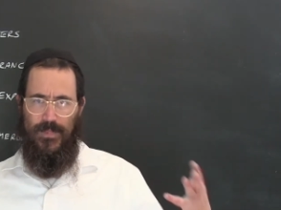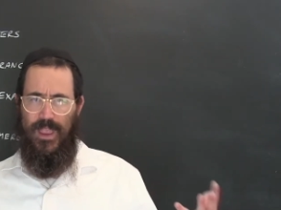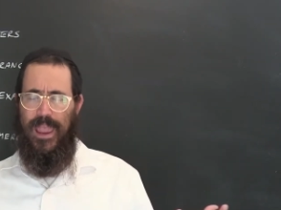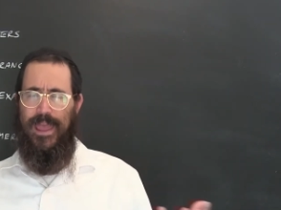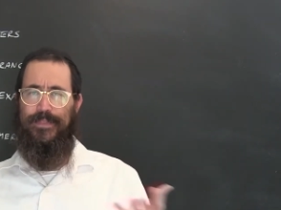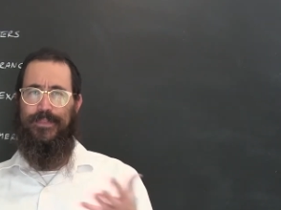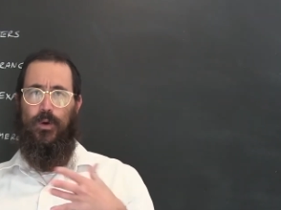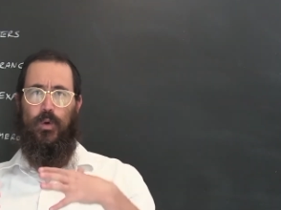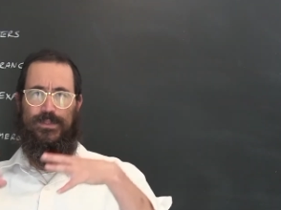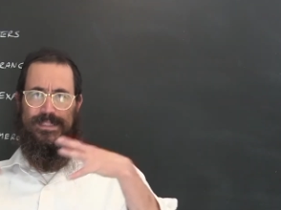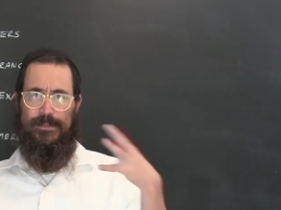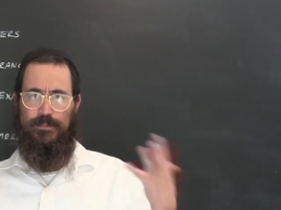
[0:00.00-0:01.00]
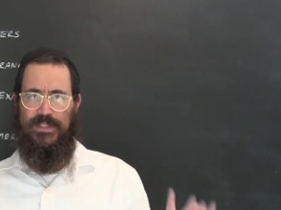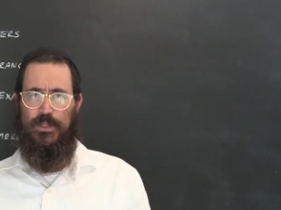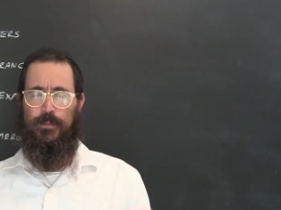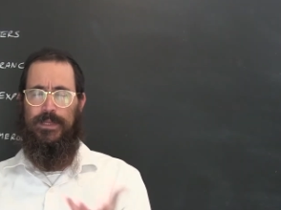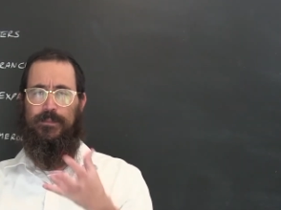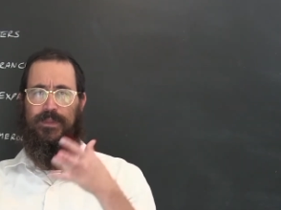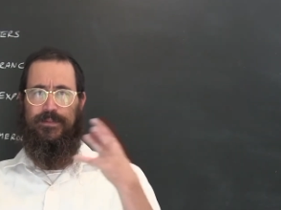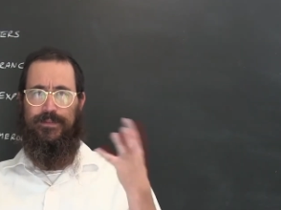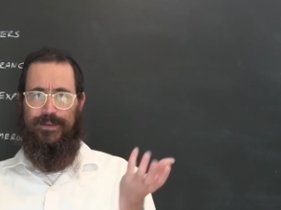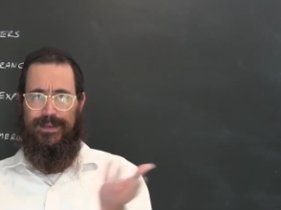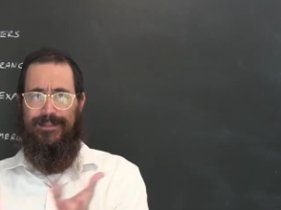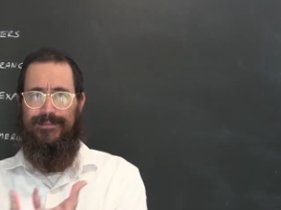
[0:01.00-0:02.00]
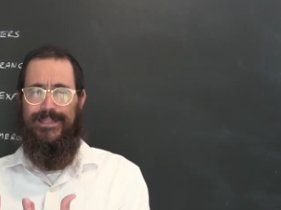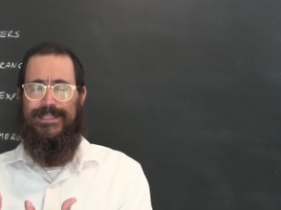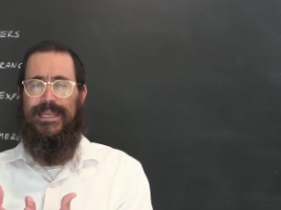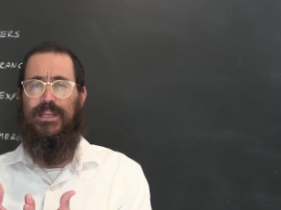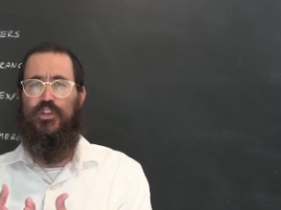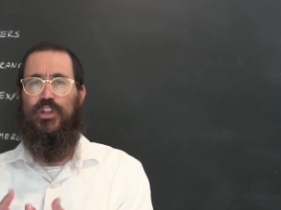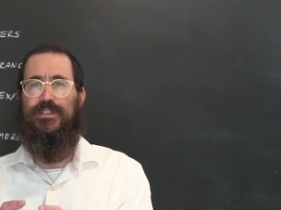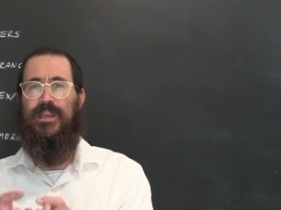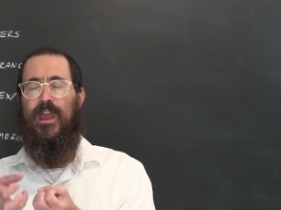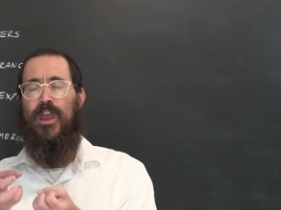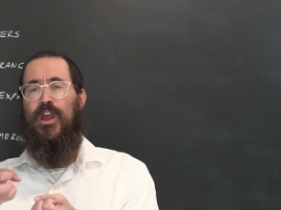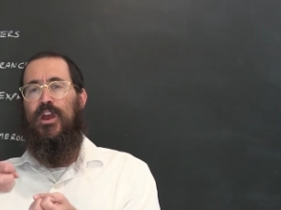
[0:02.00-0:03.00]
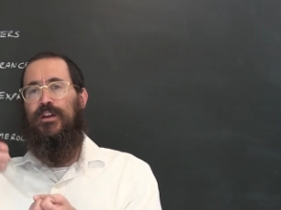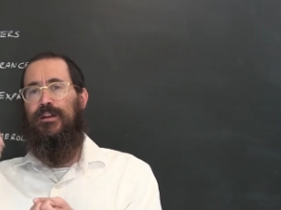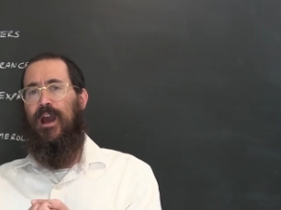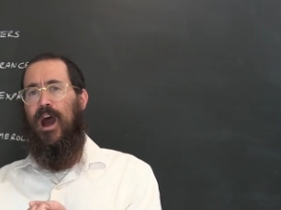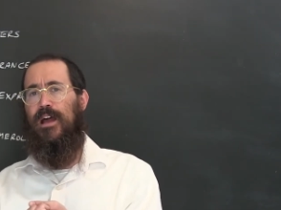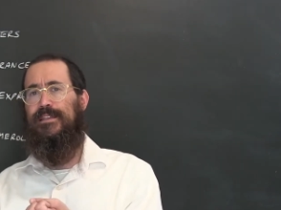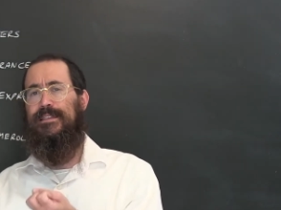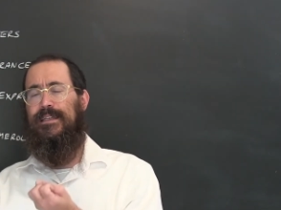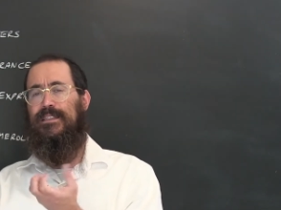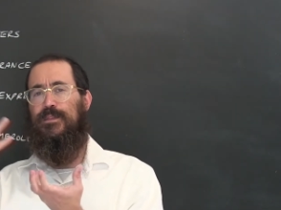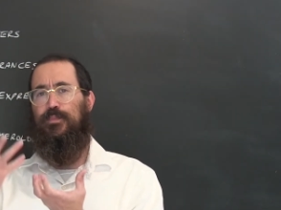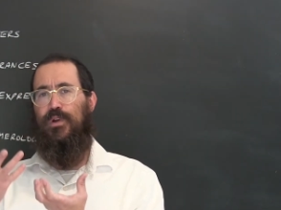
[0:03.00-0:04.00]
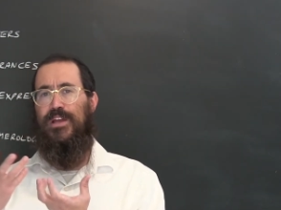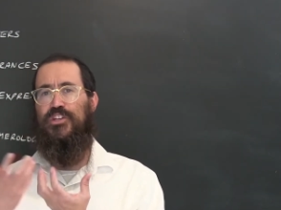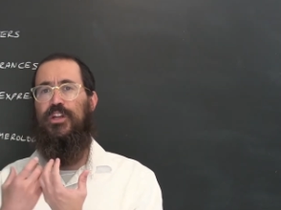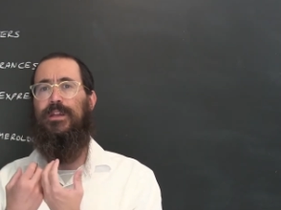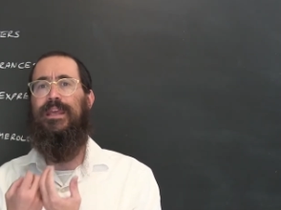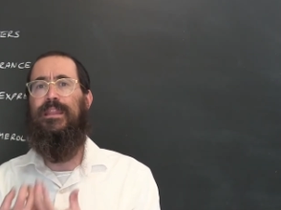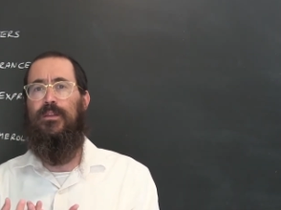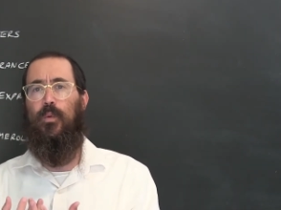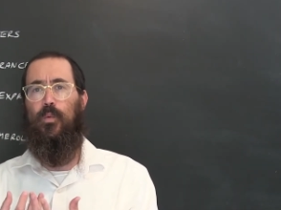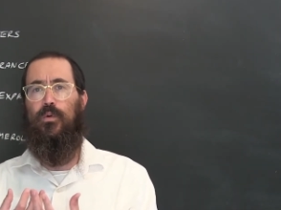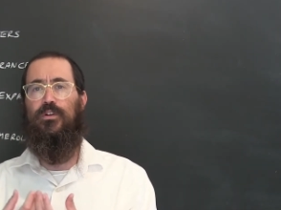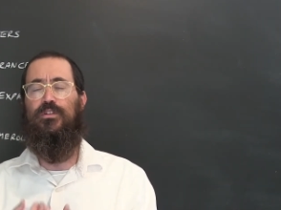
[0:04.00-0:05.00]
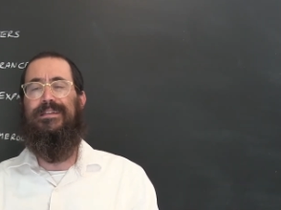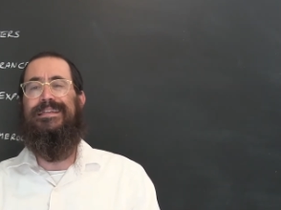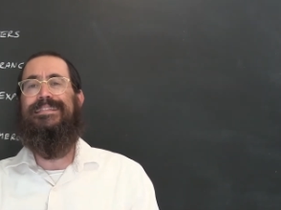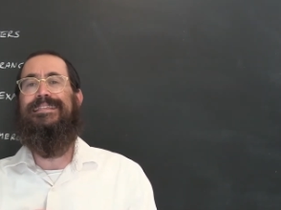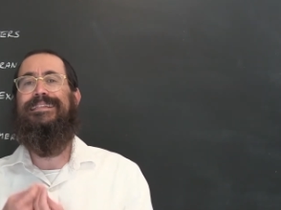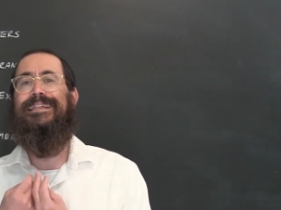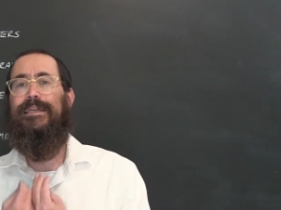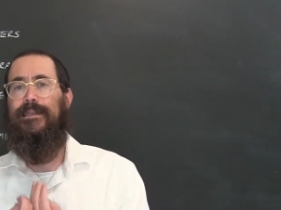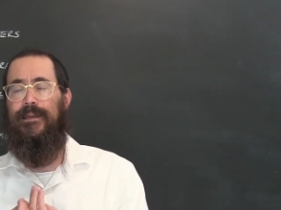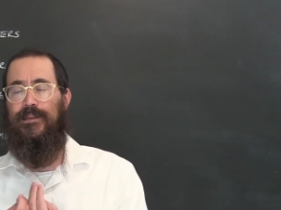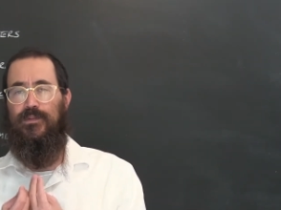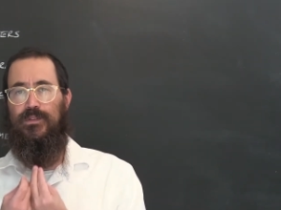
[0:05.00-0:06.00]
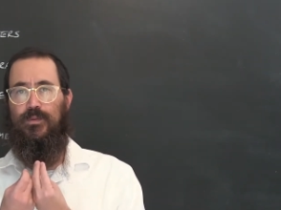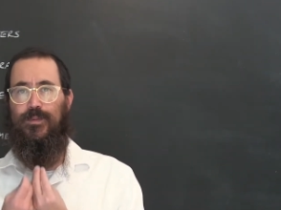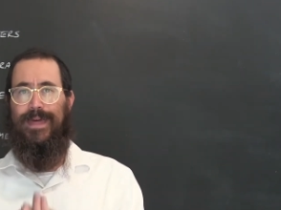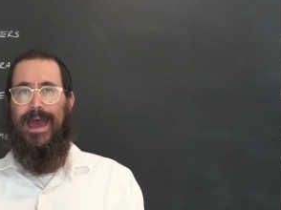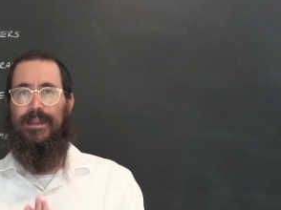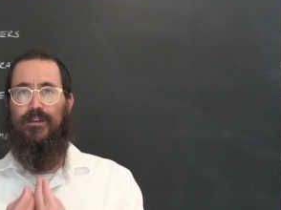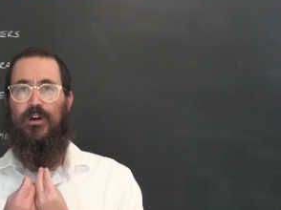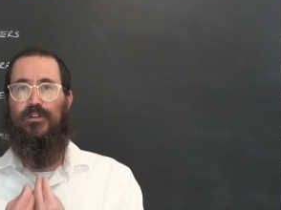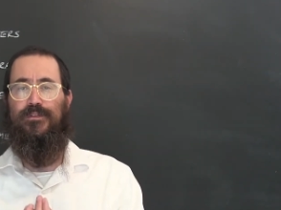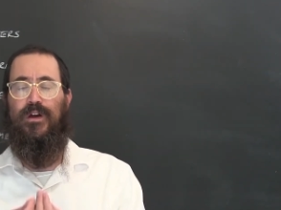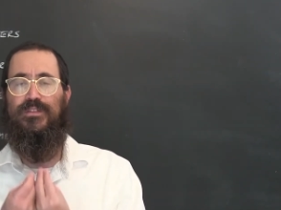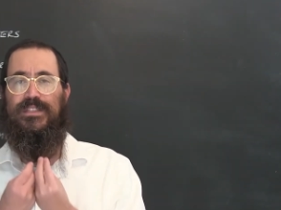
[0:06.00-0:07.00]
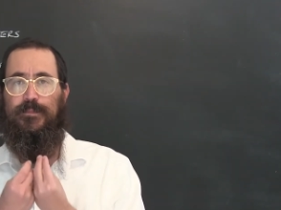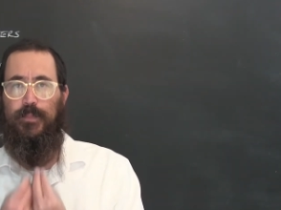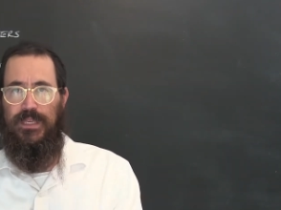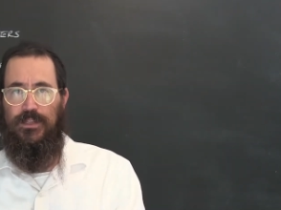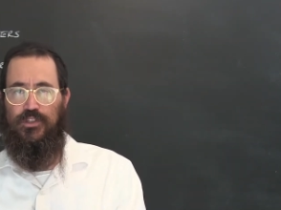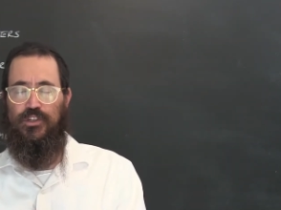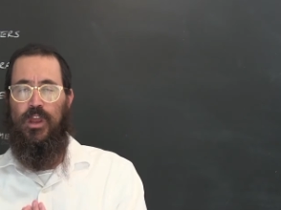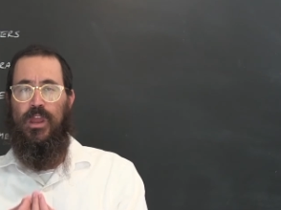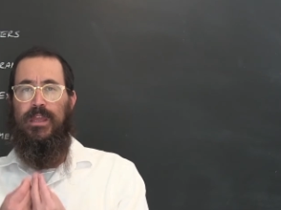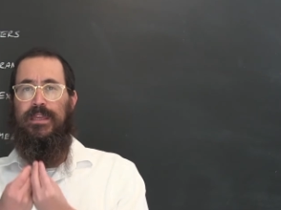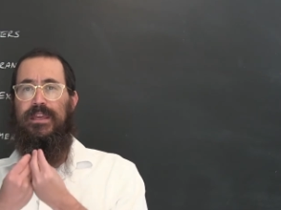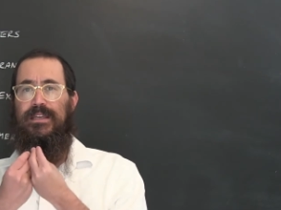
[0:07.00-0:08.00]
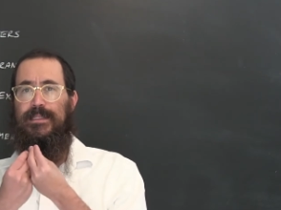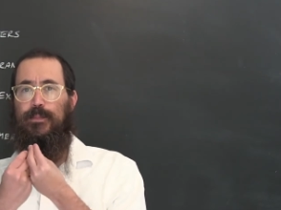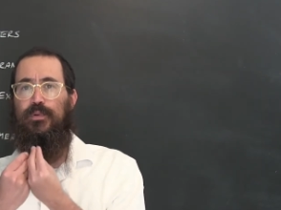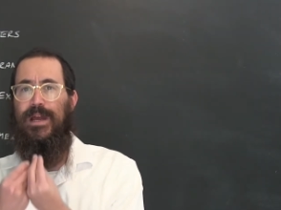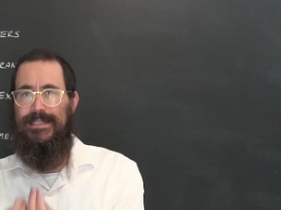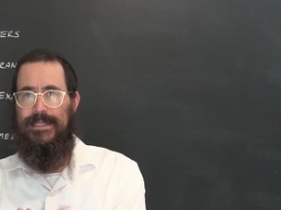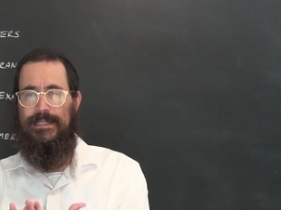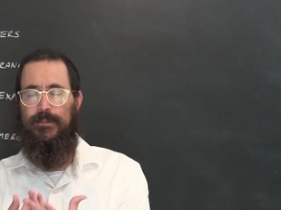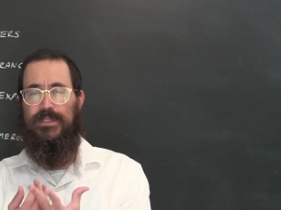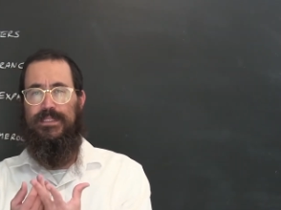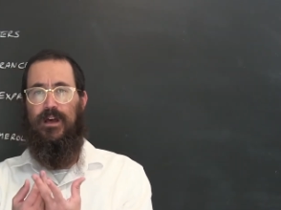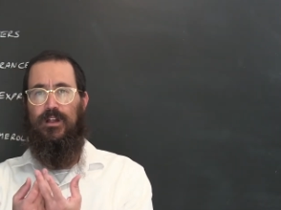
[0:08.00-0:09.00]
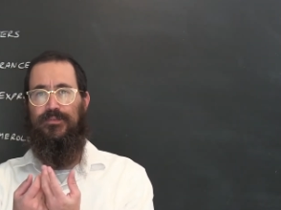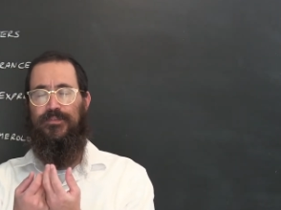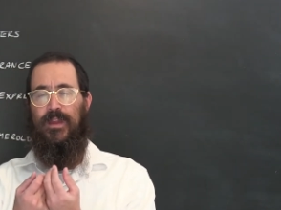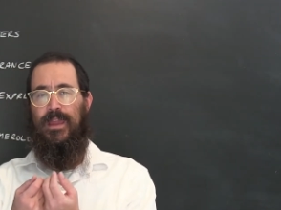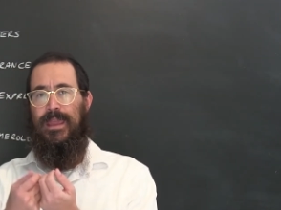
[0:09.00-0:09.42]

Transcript: and the whole Tzimtzumim, the, the condensations. God's expression in the world is likened to that of speech. He expresses himself